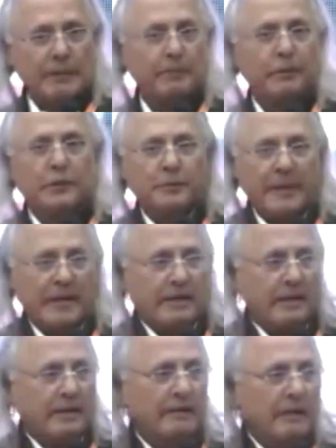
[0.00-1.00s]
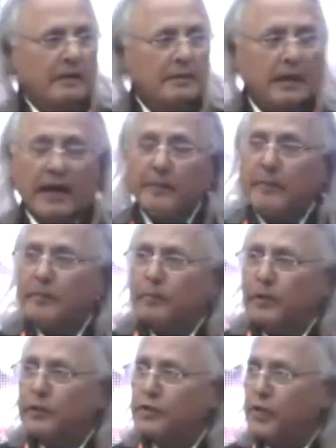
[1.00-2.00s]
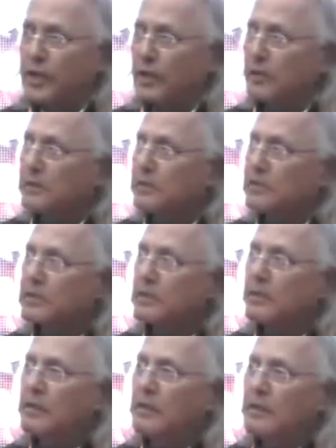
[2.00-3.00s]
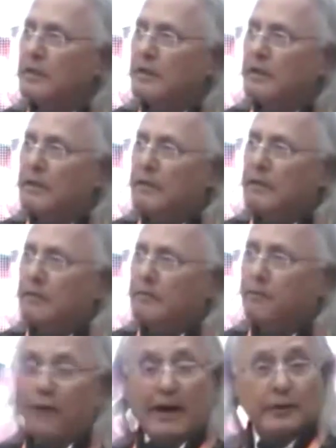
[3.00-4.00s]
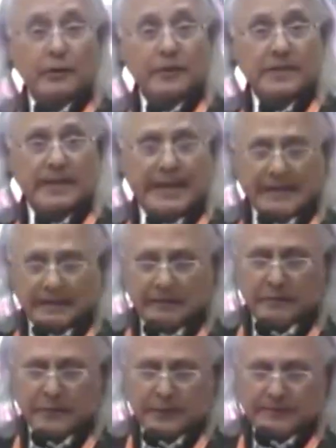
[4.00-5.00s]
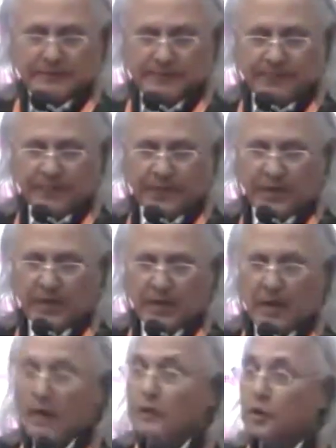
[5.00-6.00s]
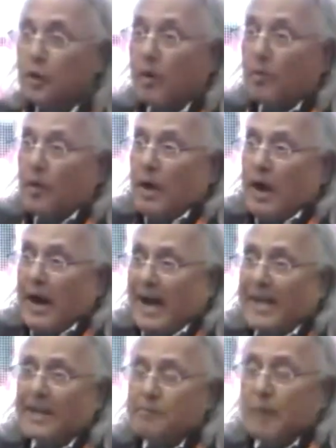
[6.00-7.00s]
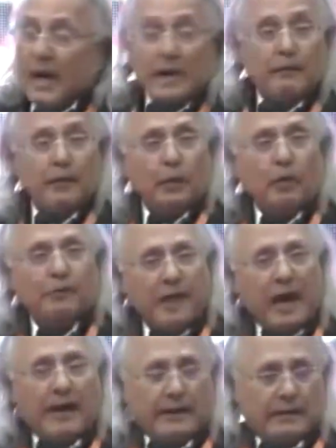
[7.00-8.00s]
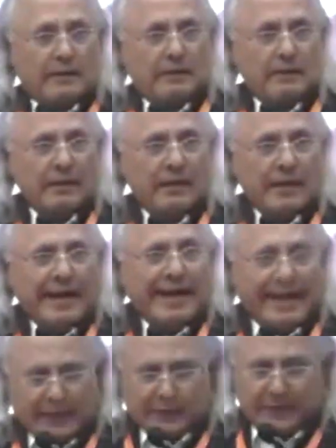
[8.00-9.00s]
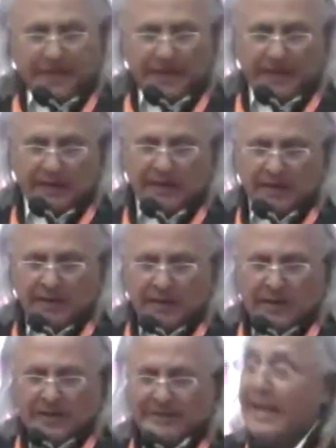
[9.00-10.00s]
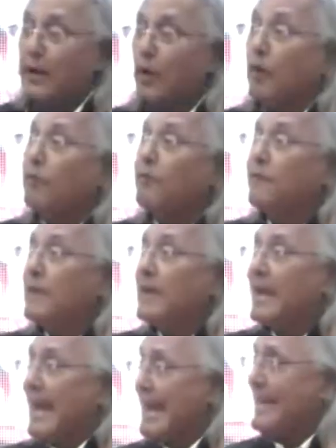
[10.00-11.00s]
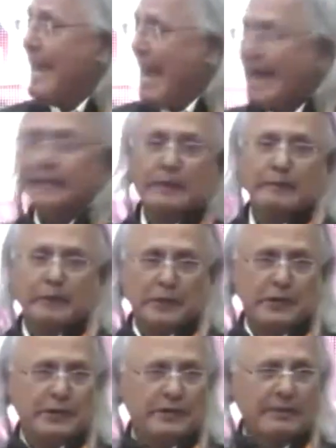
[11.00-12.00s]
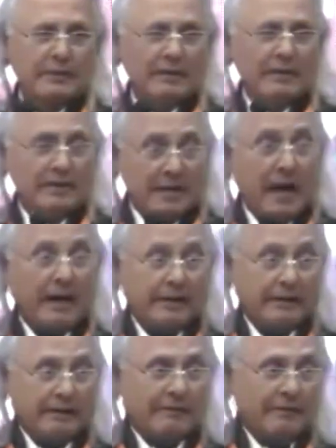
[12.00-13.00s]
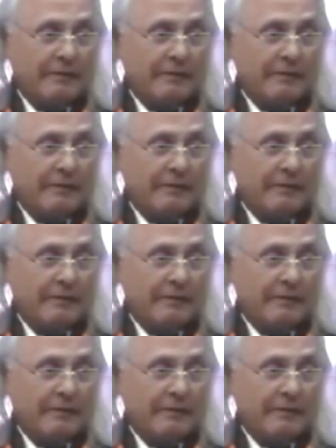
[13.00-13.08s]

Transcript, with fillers: people spending time in British jails. Father was an activist. So my view of Nanak has been that of an activist Nanak.